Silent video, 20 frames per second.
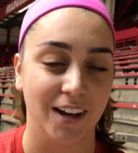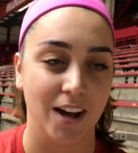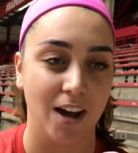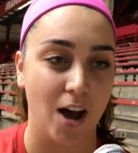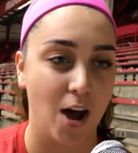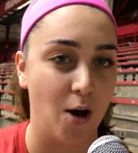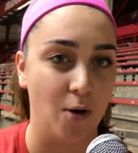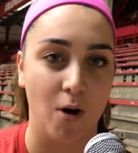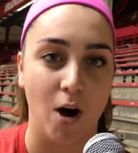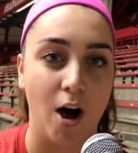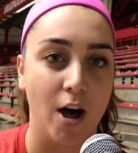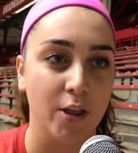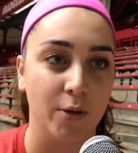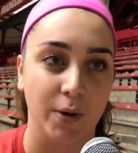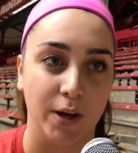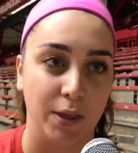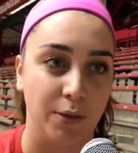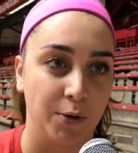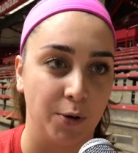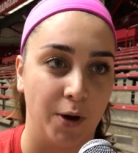Oh, all the
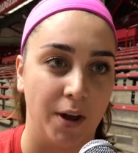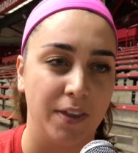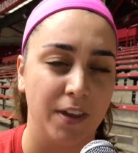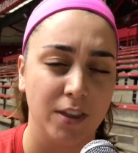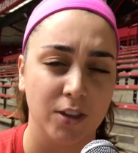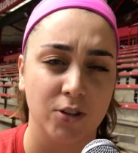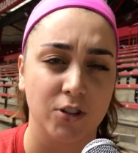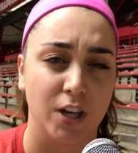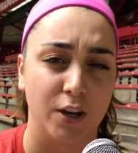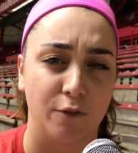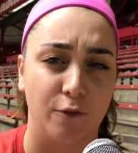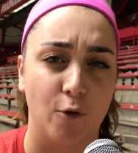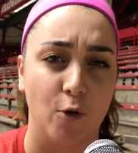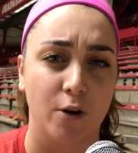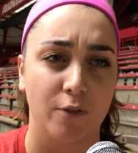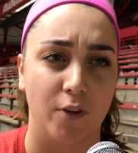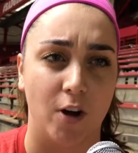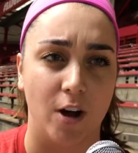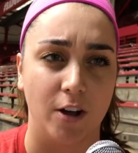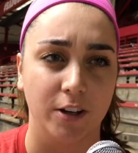way through. I think there's like four
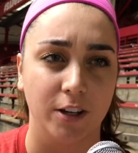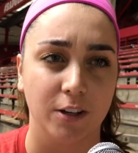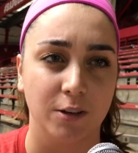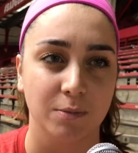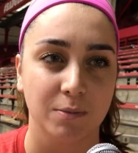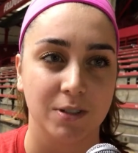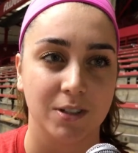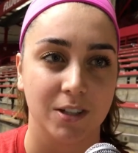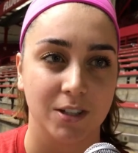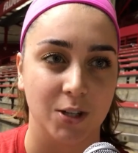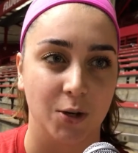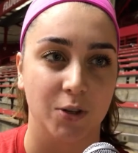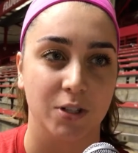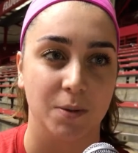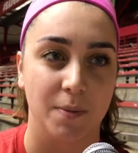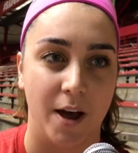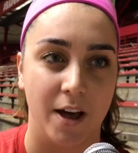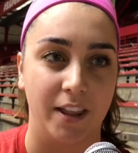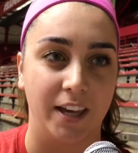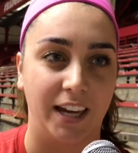volumes, so it's
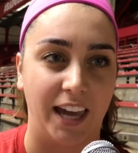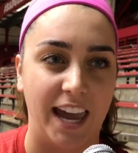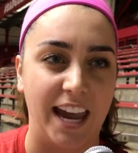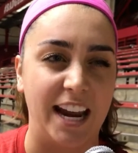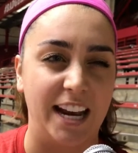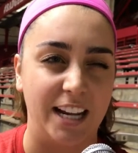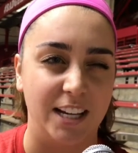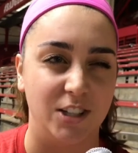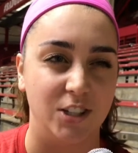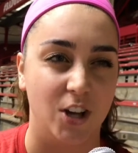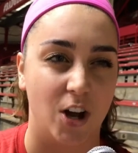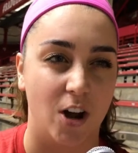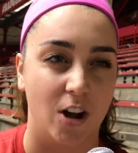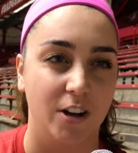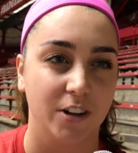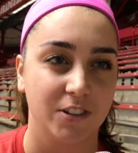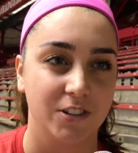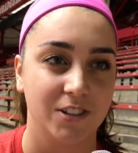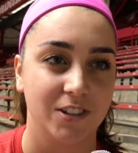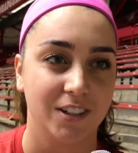about like 80
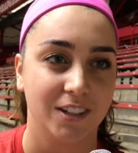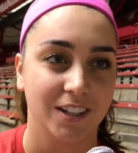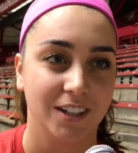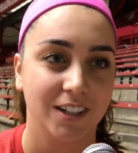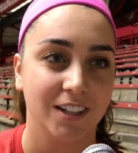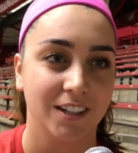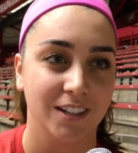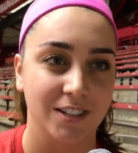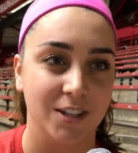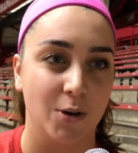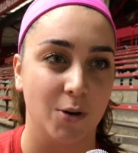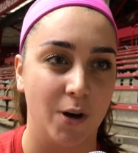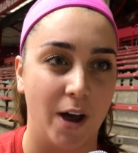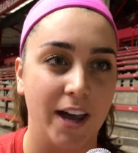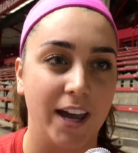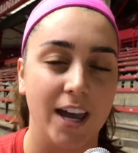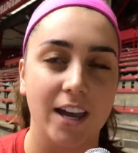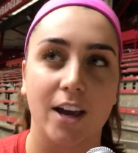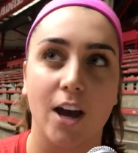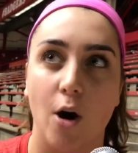songs. So I
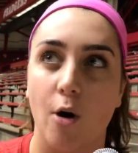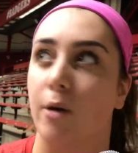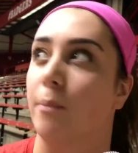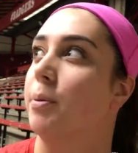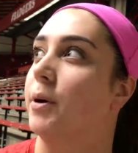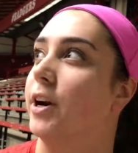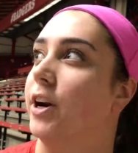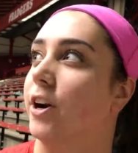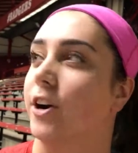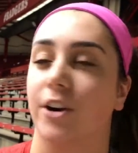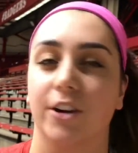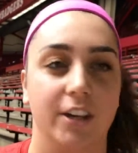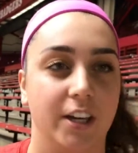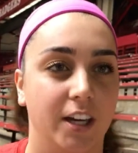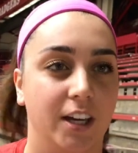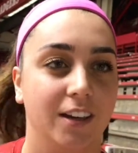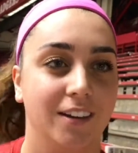get going pretty early.